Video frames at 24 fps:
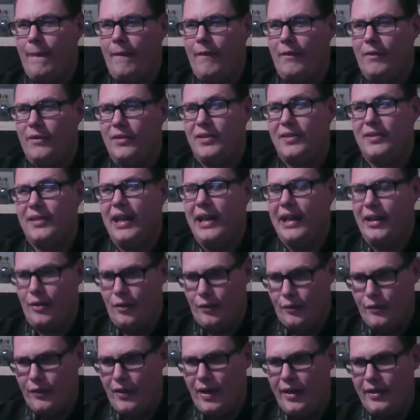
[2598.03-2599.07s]

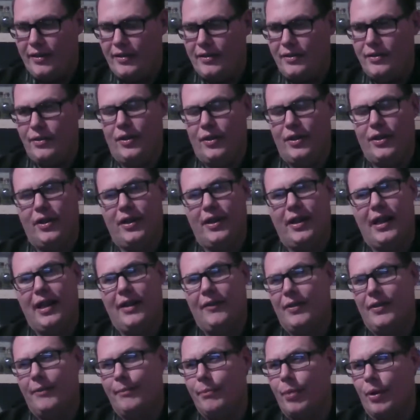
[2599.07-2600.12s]
Sacrifice. You're going to
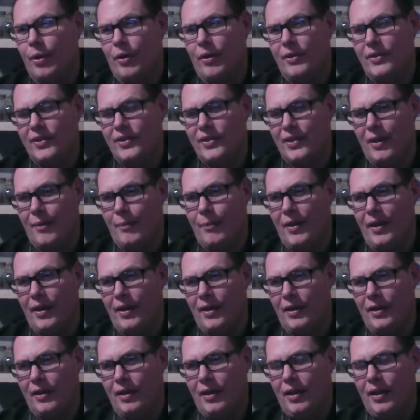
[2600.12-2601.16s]
have to burn
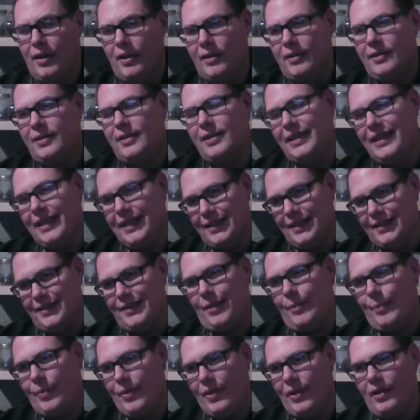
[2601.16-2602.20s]
something to get
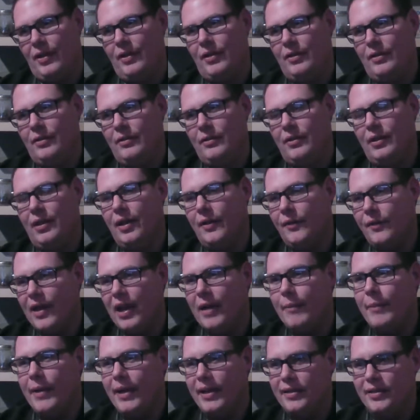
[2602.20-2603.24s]
something, if
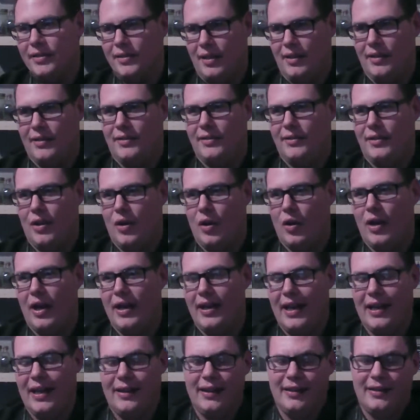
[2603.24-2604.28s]
that makes sense. All right.
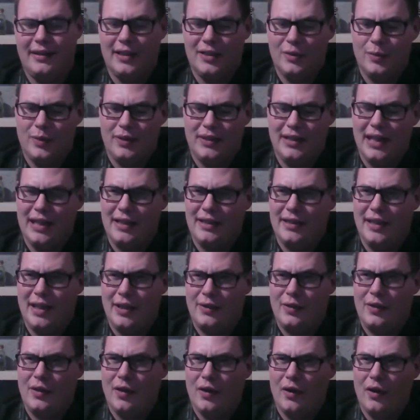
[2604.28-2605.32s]
And I think that's what that
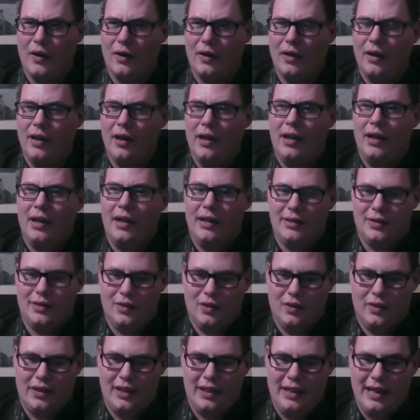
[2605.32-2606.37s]
death card is
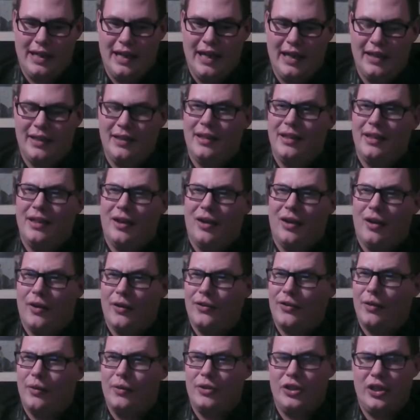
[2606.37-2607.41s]
looking at.
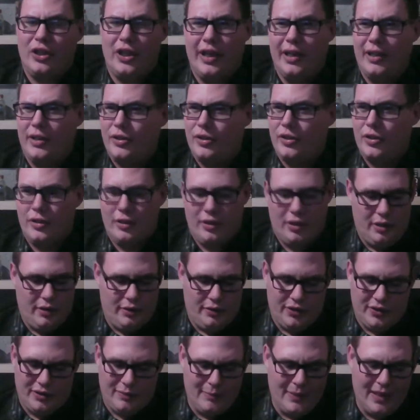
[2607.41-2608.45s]
Also change,
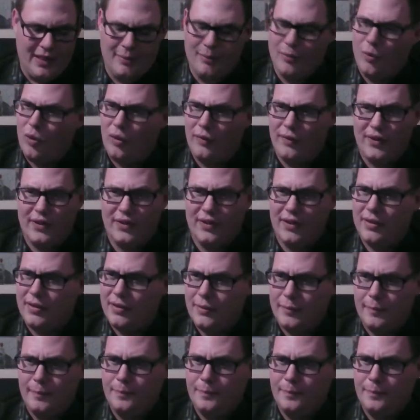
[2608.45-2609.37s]
just metamorphosis.